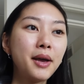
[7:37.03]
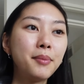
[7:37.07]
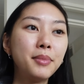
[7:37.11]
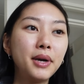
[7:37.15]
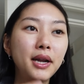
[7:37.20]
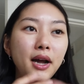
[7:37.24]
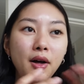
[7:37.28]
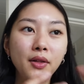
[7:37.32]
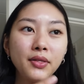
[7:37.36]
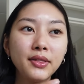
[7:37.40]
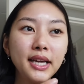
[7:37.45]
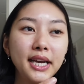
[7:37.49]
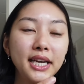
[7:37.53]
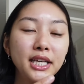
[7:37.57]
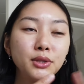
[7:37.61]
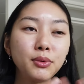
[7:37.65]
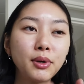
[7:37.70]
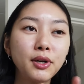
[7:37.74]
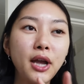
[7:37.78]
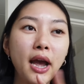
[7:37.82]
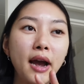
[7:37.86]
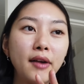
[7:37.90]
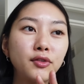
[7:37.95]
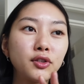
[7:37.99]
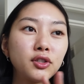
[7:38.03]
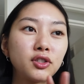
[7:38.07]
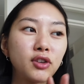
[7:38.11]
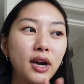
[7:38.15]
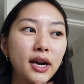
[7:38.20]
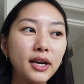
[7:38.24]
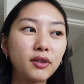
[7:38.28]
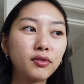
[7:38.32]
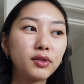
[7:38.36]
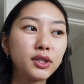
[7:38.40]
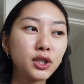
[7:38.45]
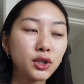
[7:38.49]
But on days where you have to
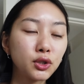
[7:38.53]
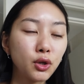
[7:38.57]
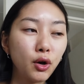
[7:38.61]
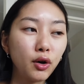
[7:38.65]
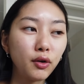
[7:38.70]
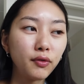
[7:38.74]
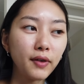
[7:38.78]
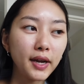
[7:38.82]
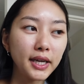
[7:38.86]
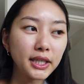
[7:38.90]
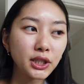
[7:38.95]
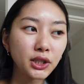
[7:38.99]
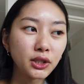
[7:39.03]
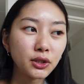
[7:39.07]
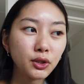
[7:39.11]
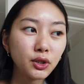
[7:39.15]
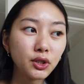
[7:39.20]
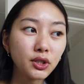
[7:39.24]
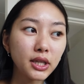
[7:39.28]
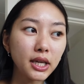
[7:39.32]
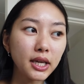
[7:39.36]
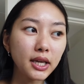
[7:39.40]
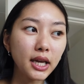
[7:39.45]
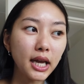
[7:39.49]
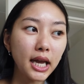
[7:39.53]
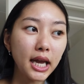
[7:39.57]
try to resolve issues,